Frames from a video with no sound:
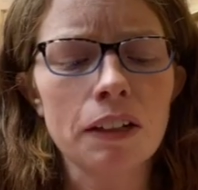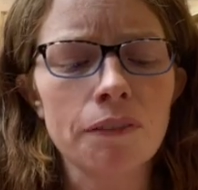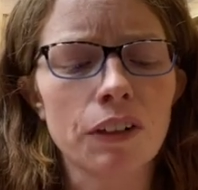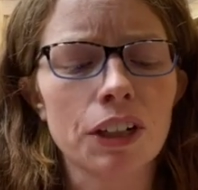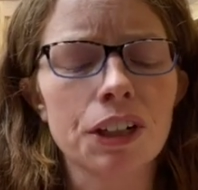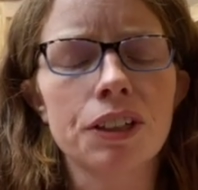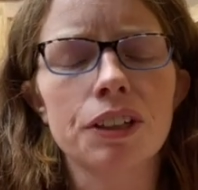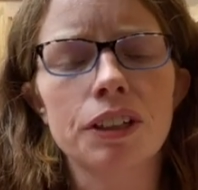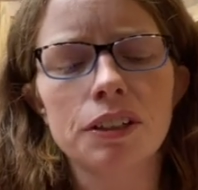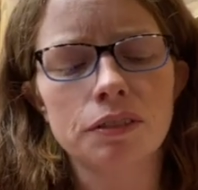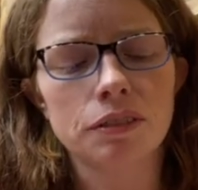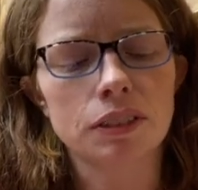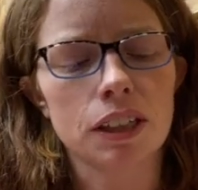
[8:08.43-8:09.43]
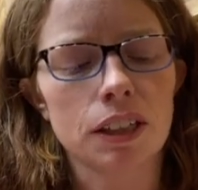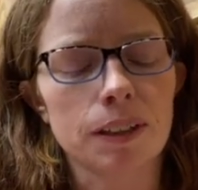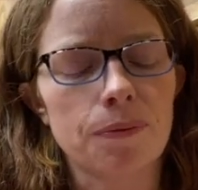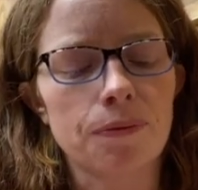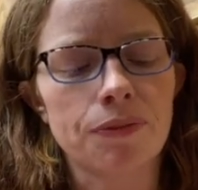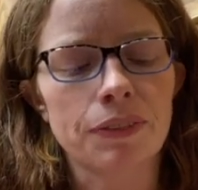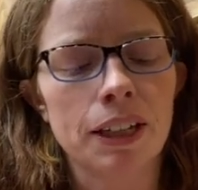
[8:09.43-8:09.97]
Very good.
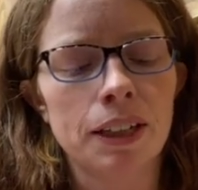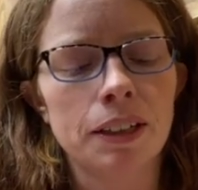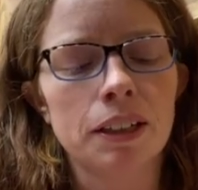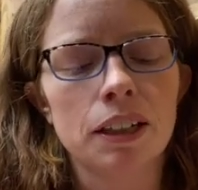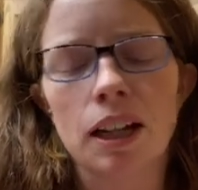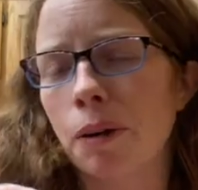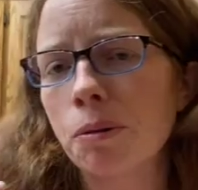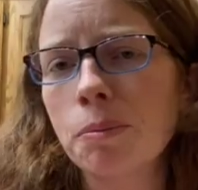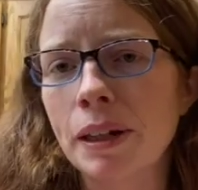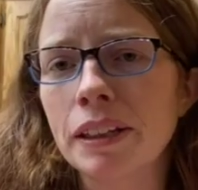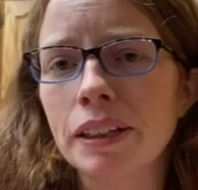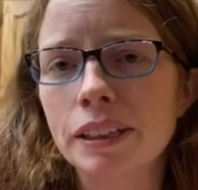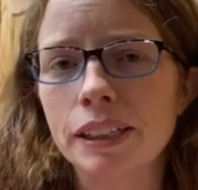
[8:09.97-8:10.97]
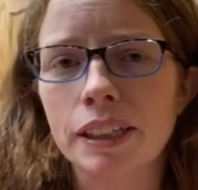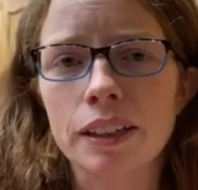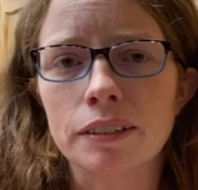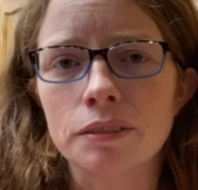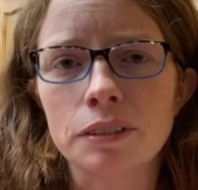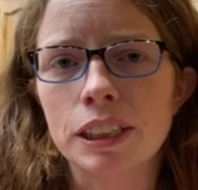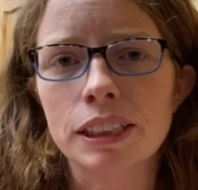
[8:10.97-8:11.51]
I would make these
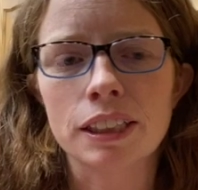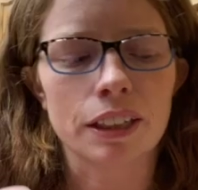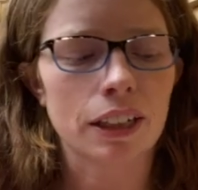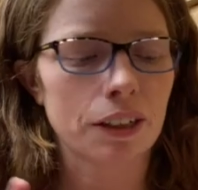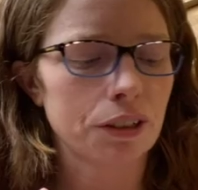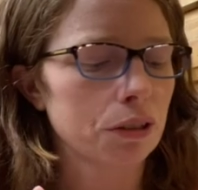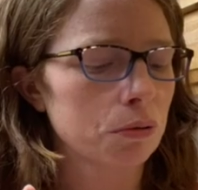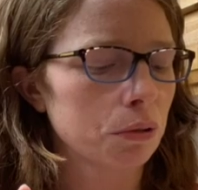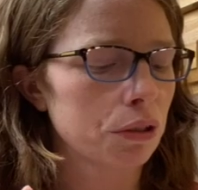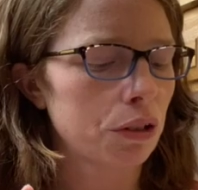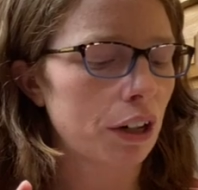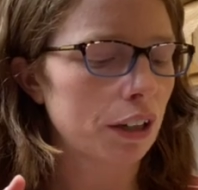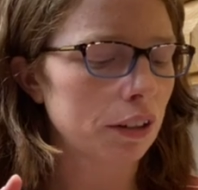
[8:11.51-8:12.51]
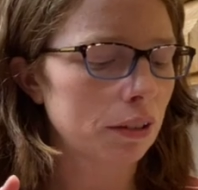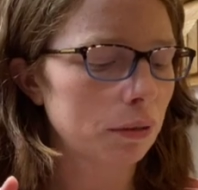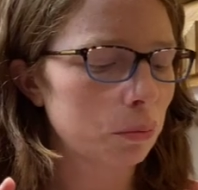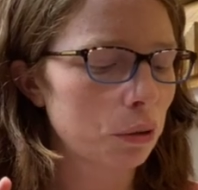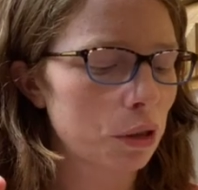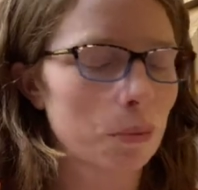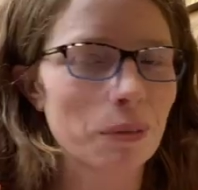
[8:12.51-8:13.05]
again easily. I just would try to
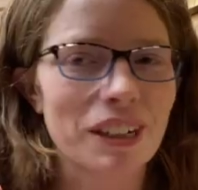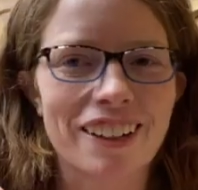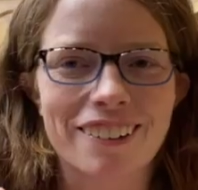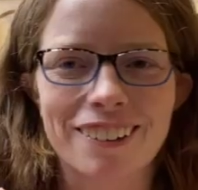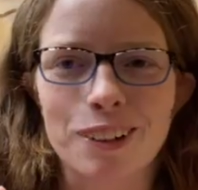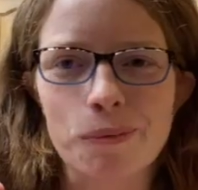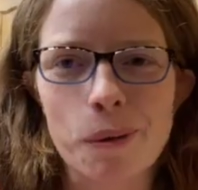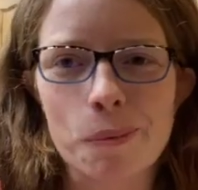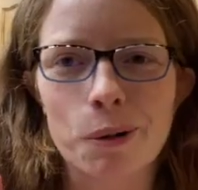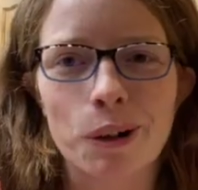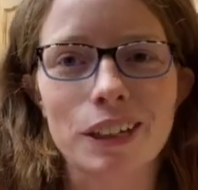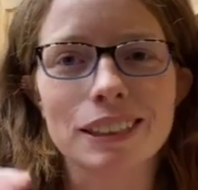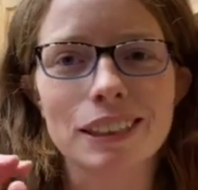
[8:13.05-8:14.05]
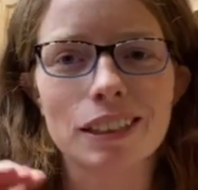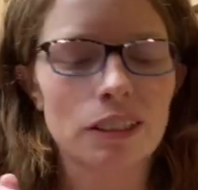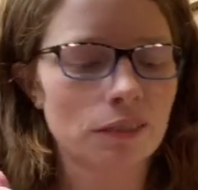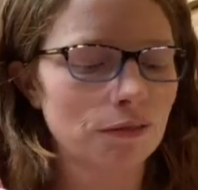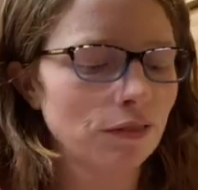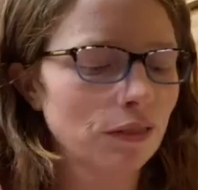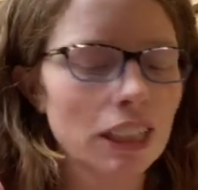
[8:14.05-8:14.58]
push them together a little bit more because they're
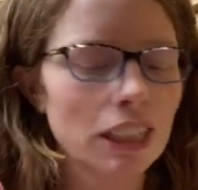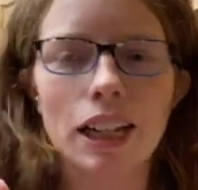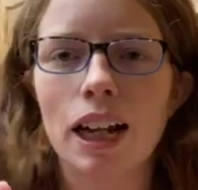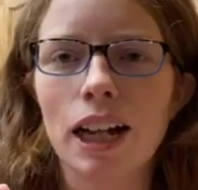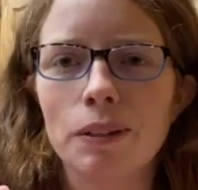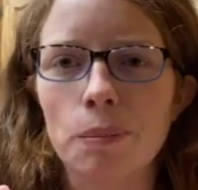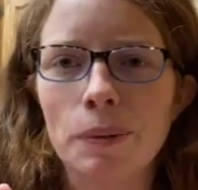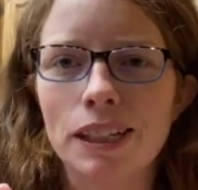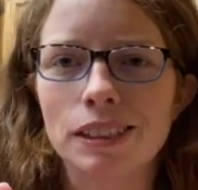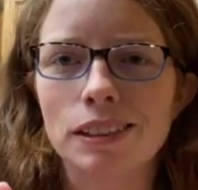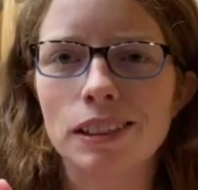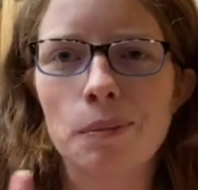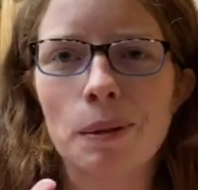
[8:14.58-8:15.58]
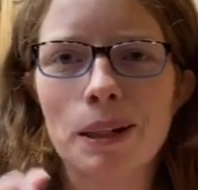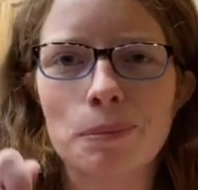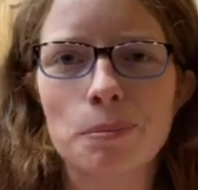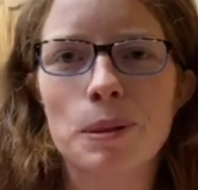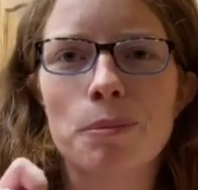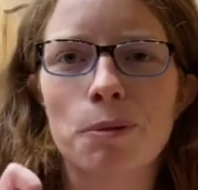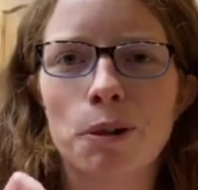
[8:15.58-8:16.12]
kind of a mess. They might
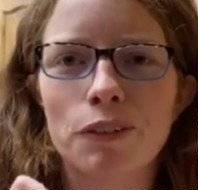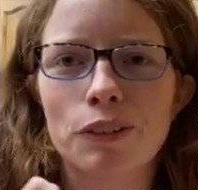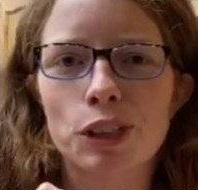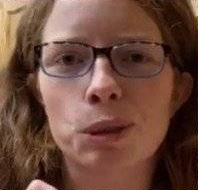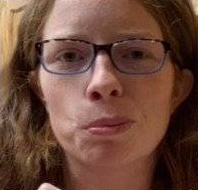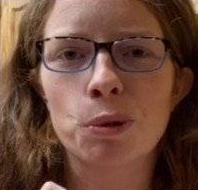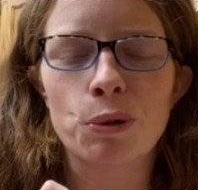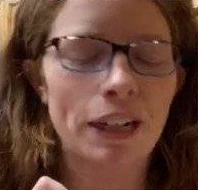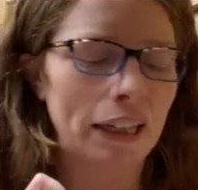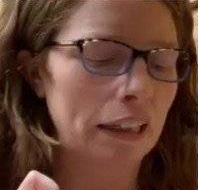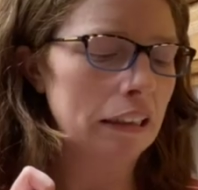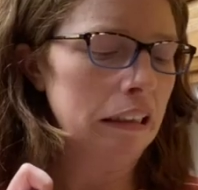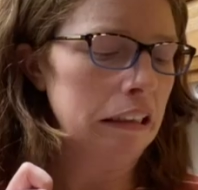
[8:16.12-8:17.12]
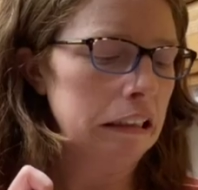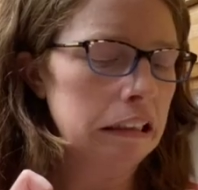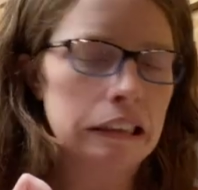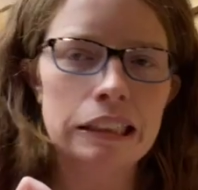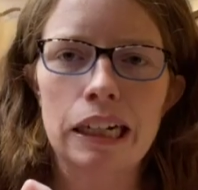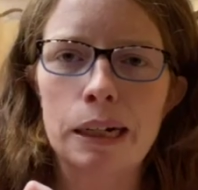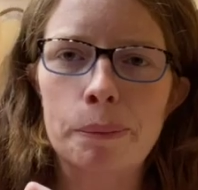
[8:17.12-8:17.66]
be more of a spooning
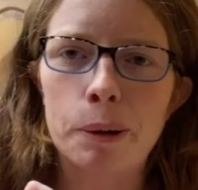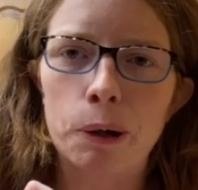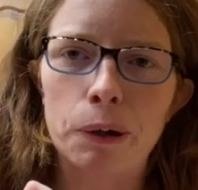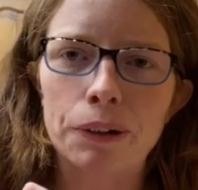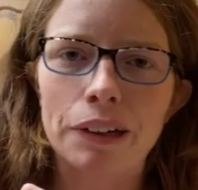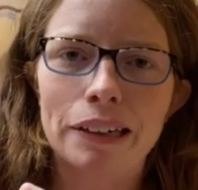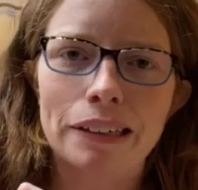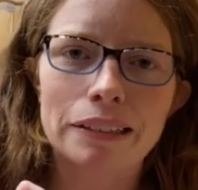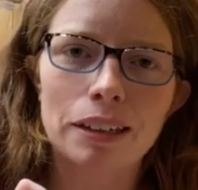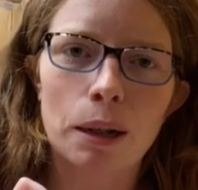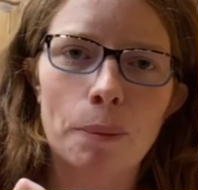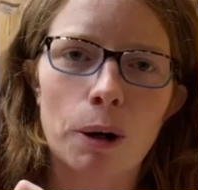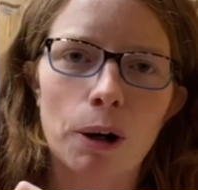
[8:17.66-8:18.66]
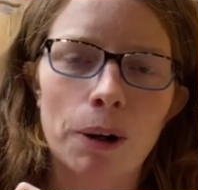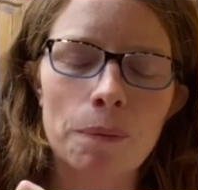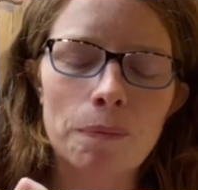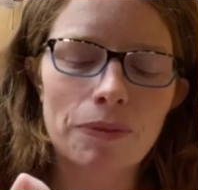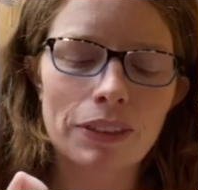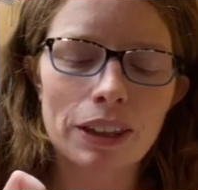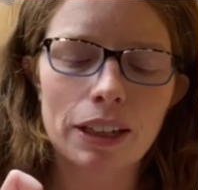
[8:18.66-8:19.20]
kind of bar than a bar.
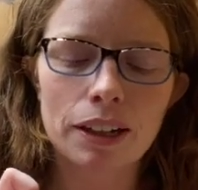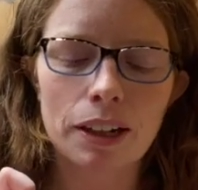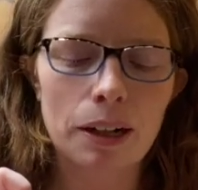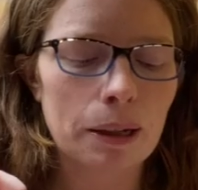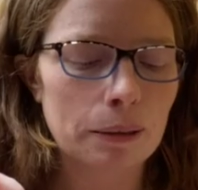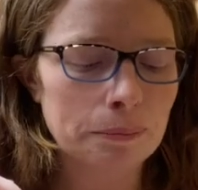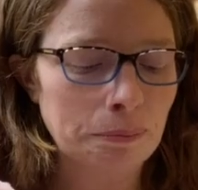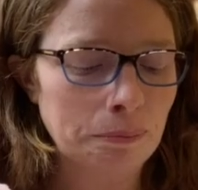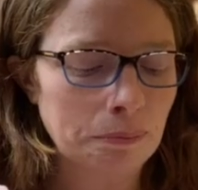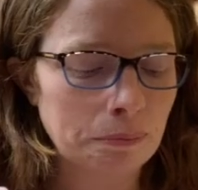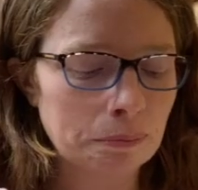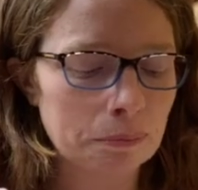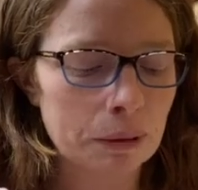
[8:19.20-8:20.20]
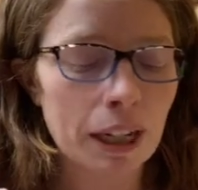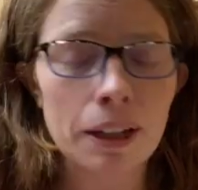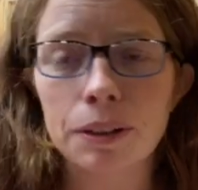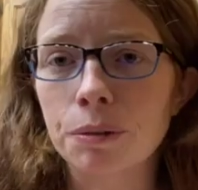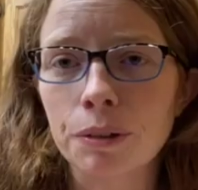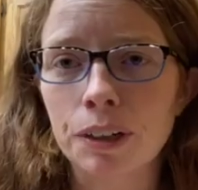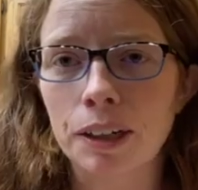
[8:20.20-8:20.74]
But yeah,
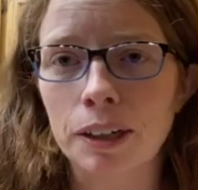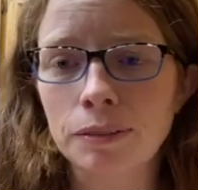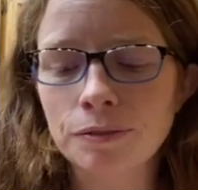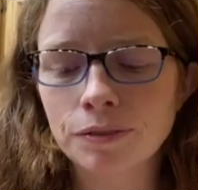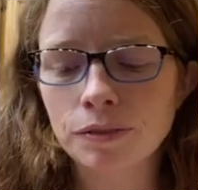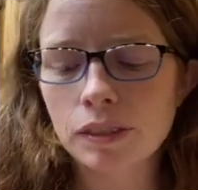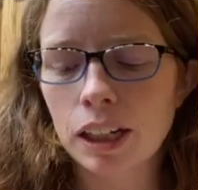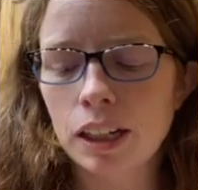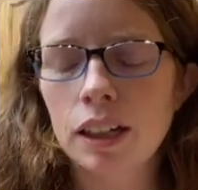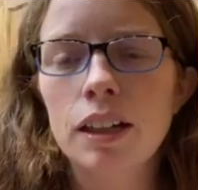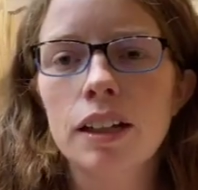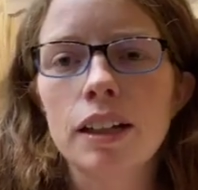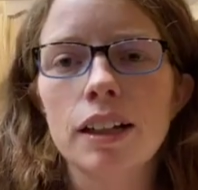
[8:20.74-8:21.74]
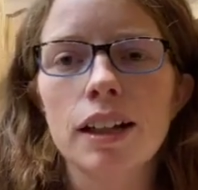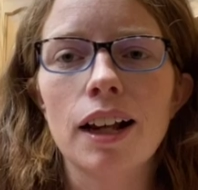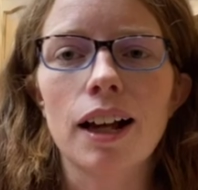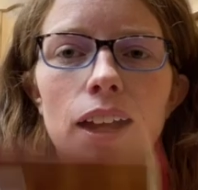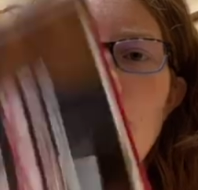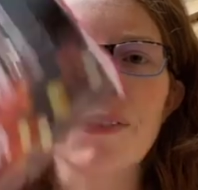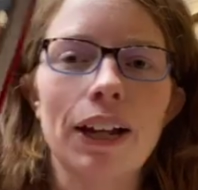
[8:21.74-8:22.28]
they're really good.
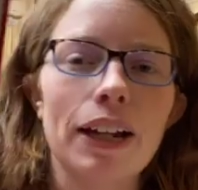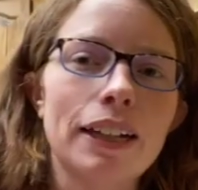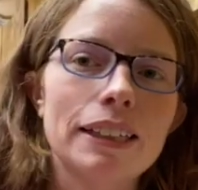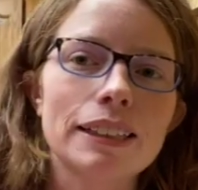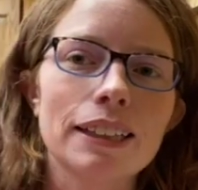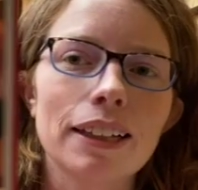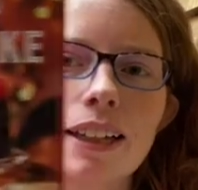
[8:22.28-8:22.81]
That is the